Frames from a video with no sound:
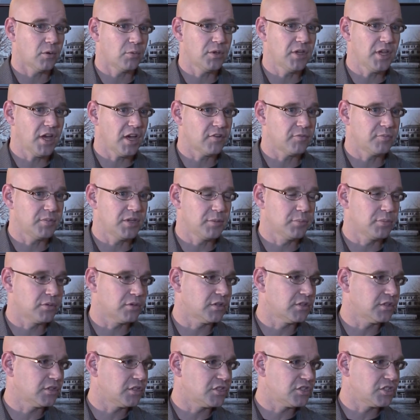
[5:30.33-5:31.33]
we have people
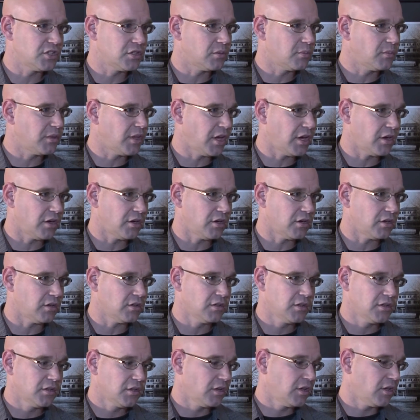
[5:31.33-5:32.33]
in the gym that are,
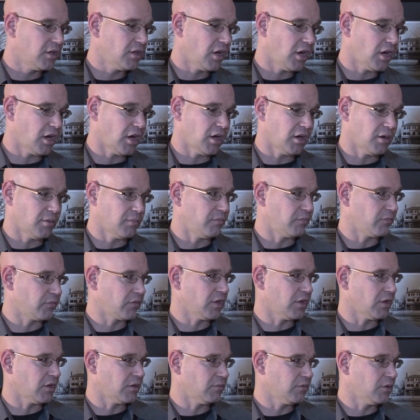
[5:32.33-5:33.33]

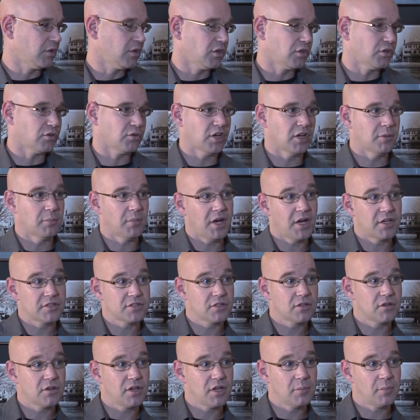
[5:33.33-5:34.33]
grandmas
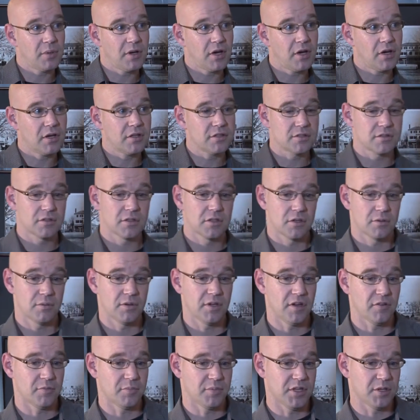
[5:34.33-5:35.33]
and grandpas. We
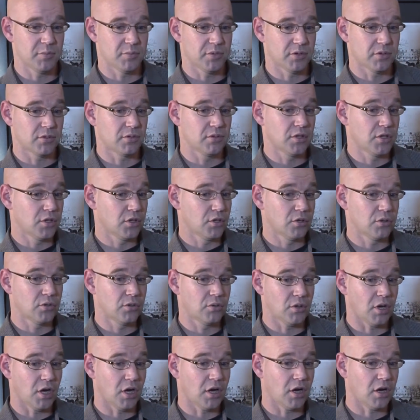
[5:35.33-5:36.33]
have people
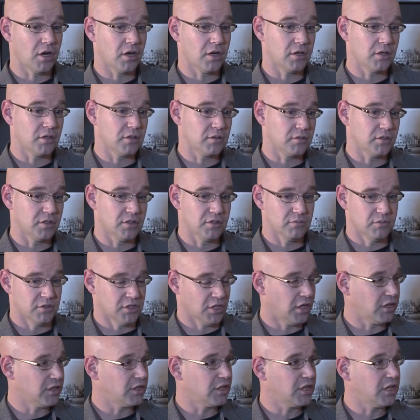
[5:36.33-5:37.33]
who are
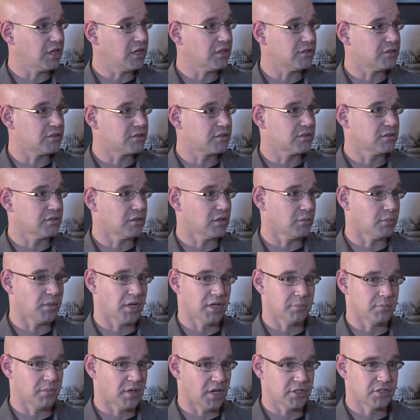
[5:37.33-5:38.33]
young kids.
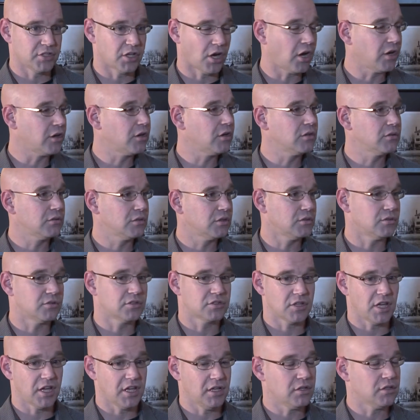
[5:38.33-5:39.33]
My daughter,
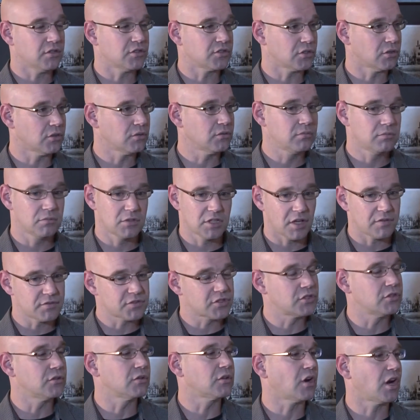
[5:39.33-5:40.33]
who's 8 years old, loves
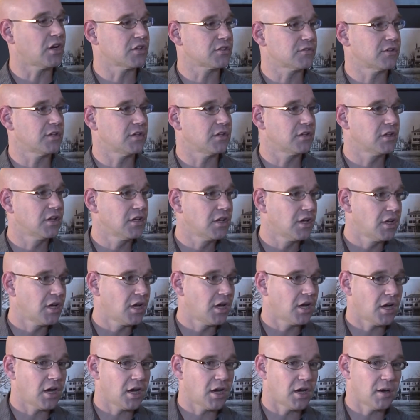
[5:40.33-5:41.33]
to do CrossFit.
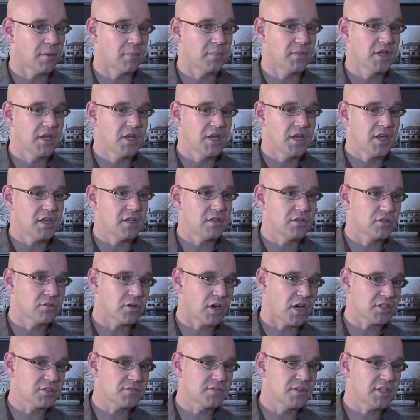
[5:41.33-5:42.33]

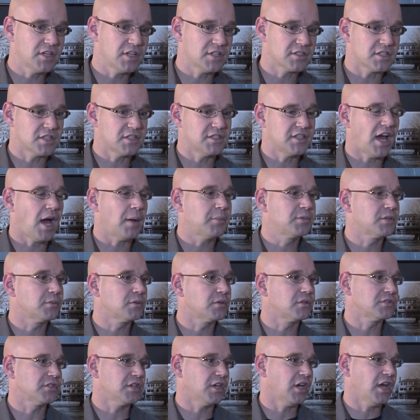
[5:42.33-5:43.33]
CrossFit is
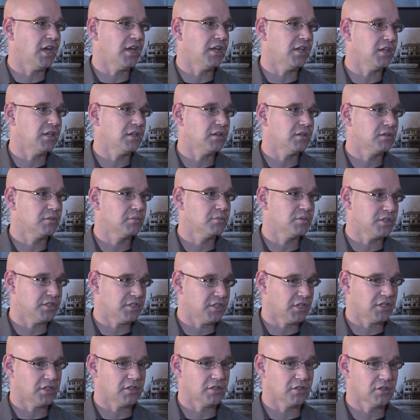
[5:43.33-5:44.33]
adaptable to any
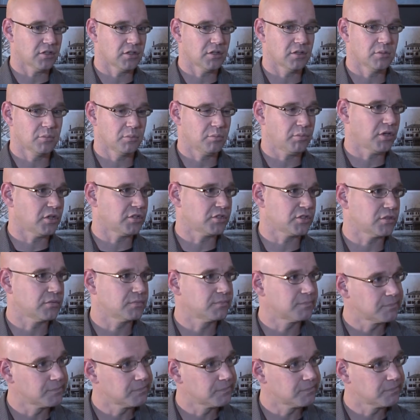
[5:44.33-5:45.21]
particular person.